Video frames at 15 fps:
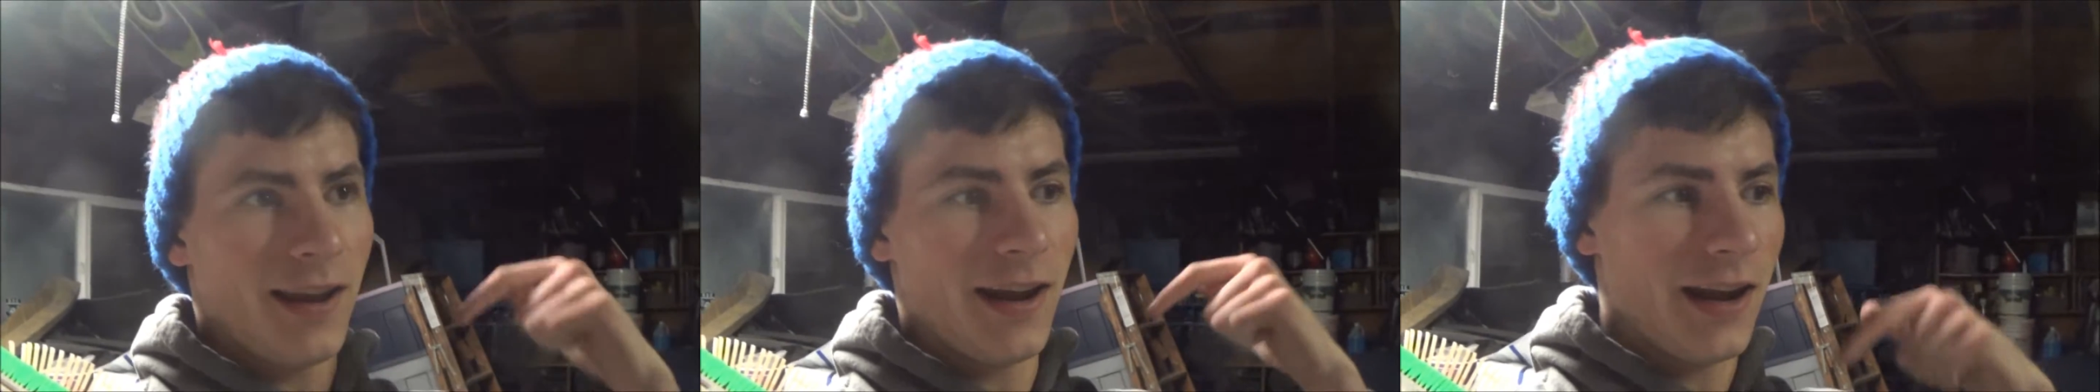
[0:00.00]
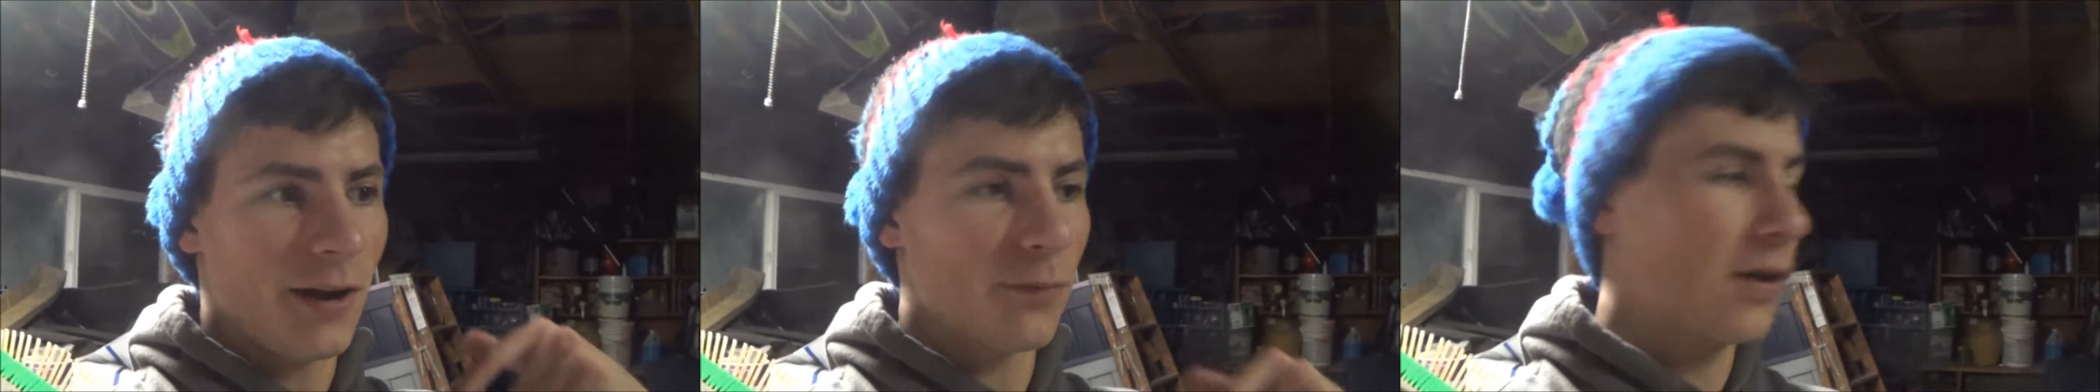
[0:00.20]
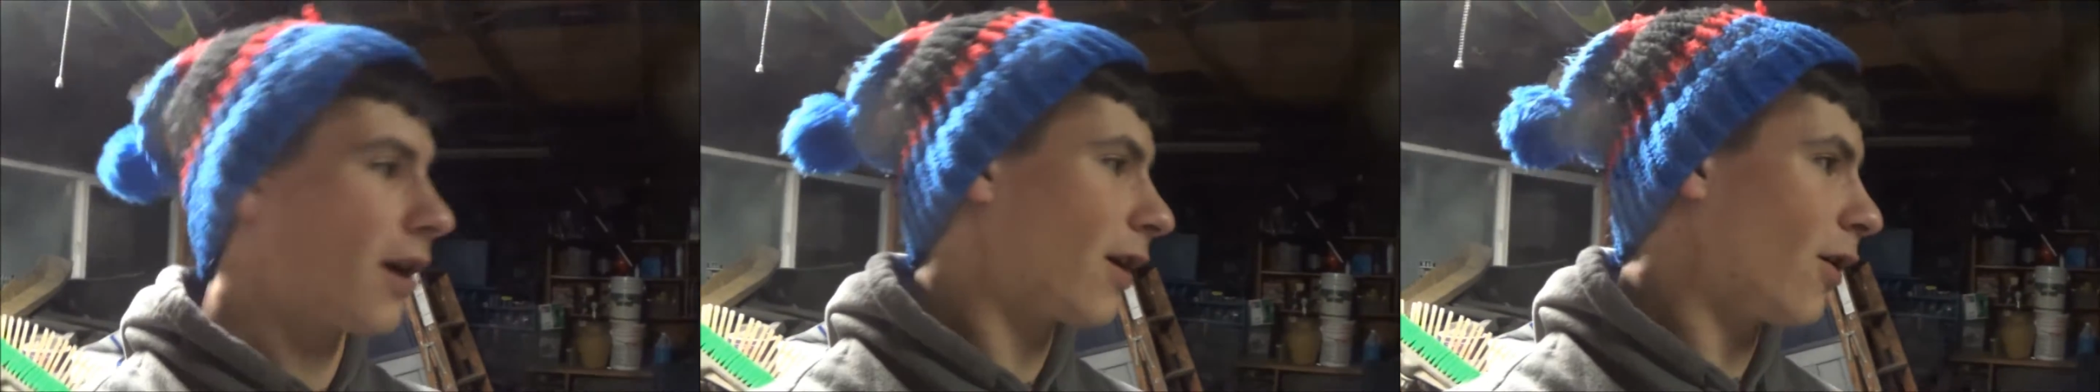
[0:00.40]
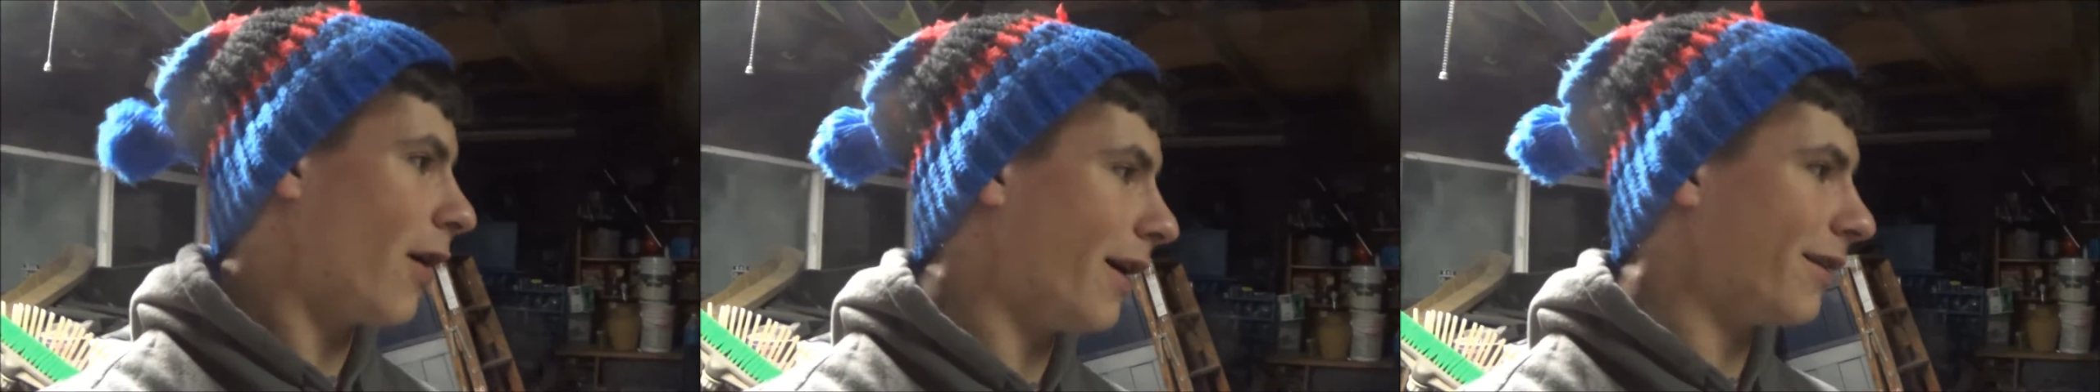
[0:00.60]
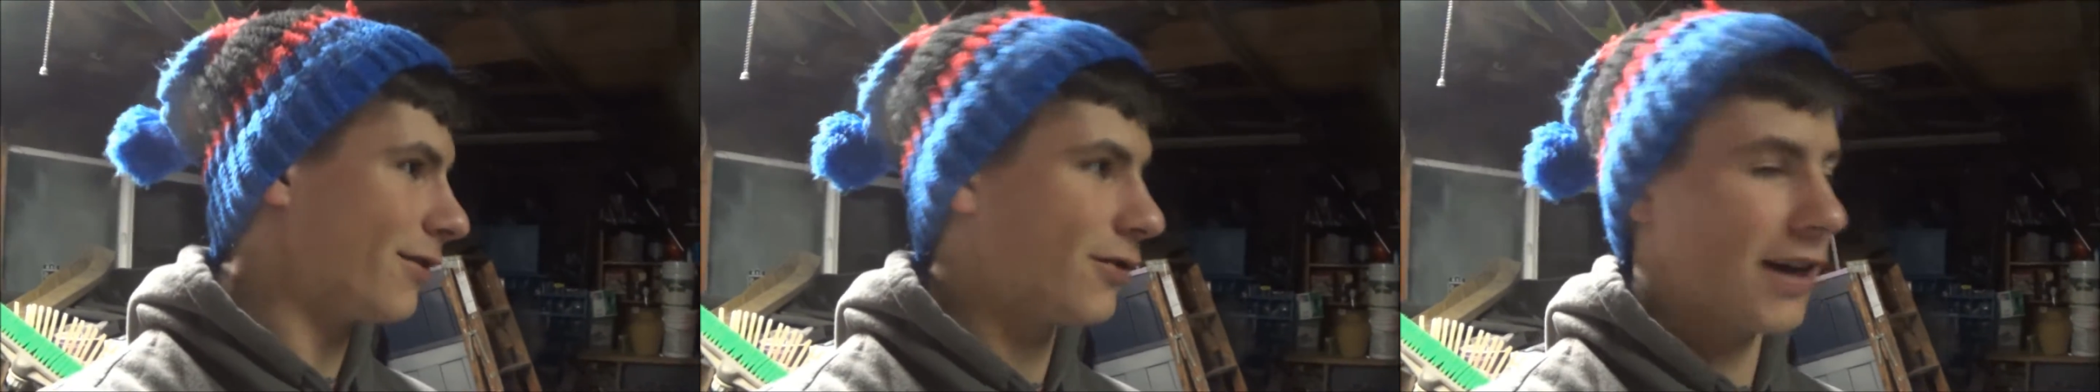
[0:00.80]
and we're gonna go
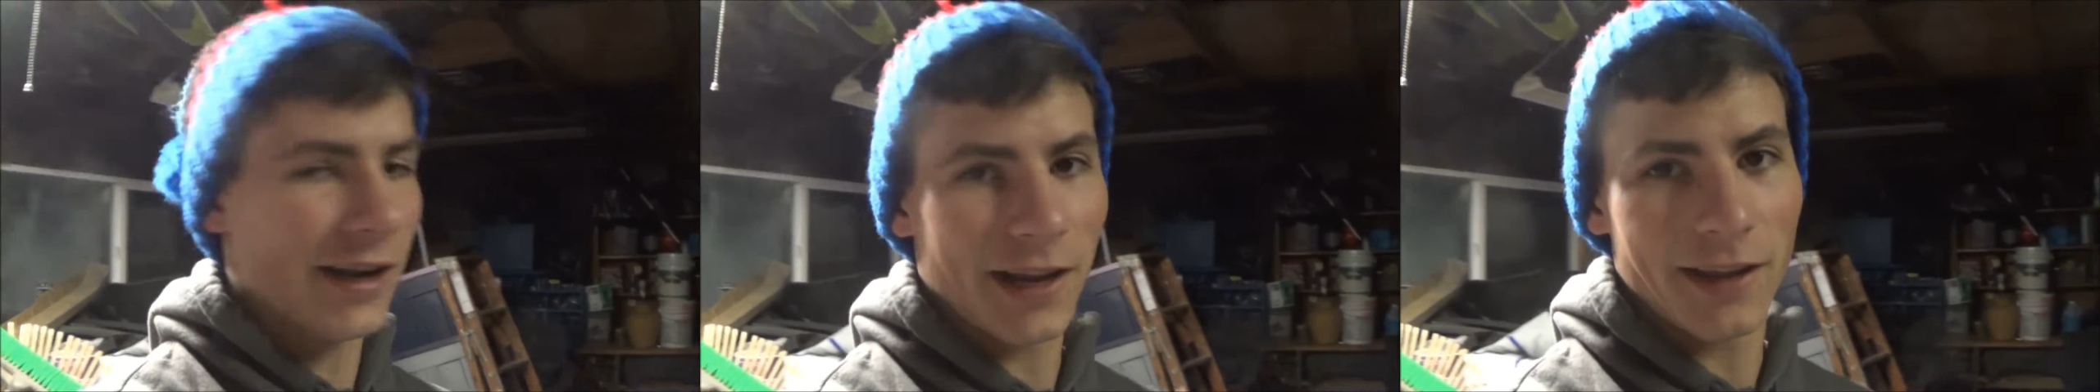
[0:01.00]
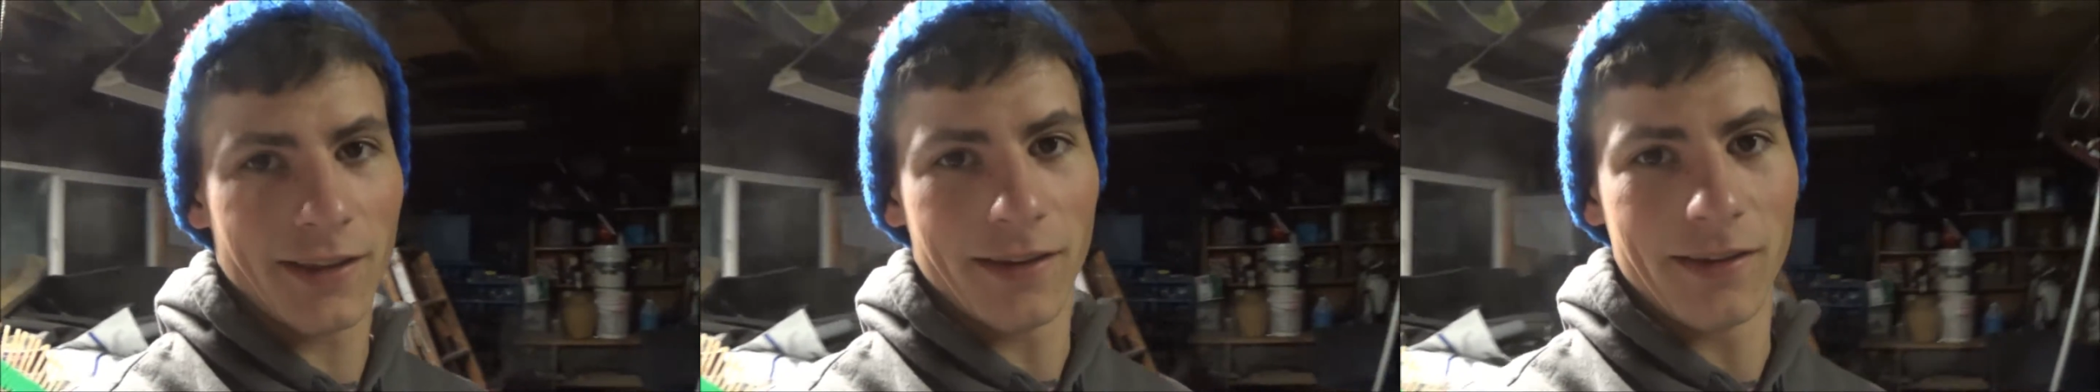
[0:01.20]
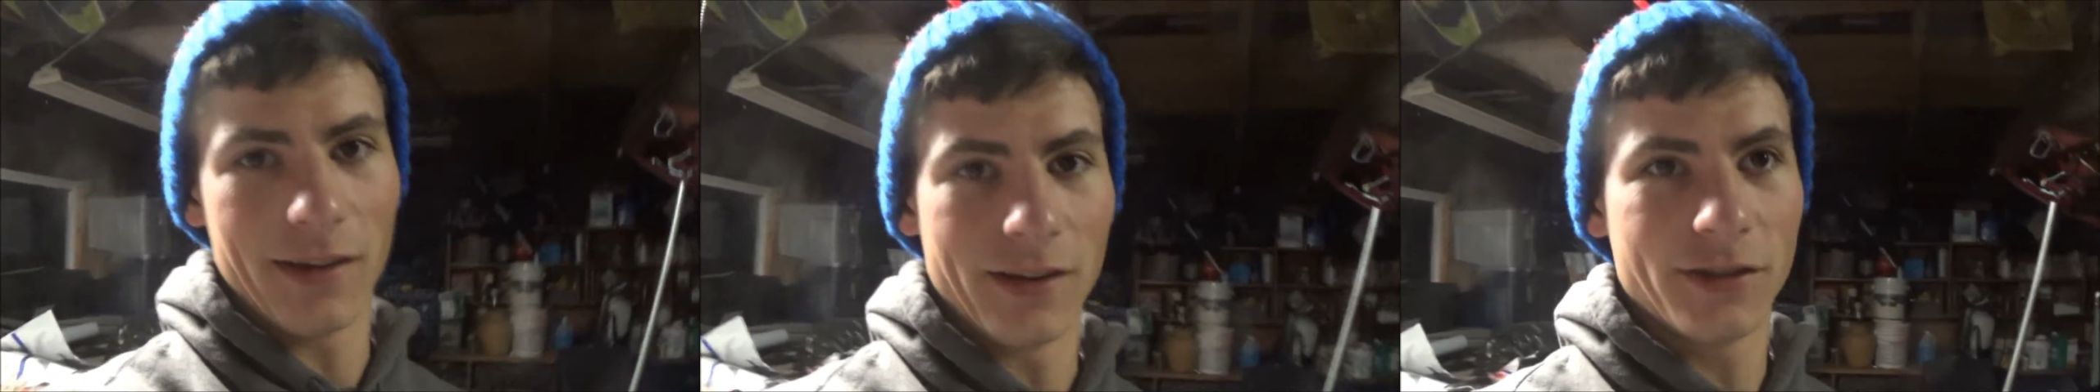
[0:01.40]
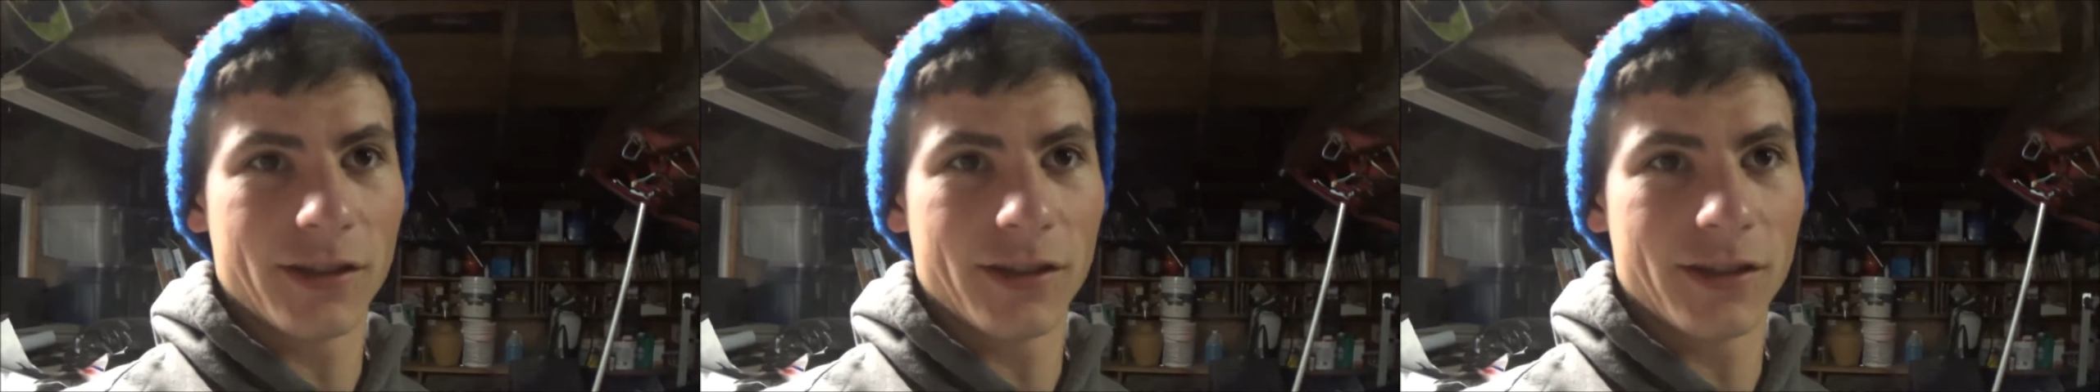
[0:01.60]
ahead and try to get this in.